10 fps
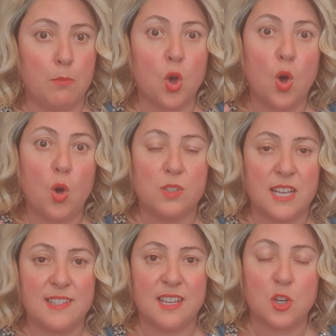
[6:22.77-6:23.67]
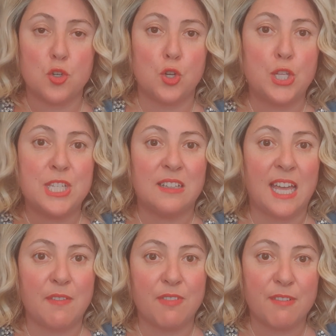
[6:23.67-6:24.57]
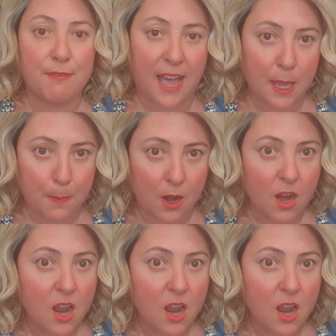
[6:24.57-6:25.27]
calls this a true to life fibre.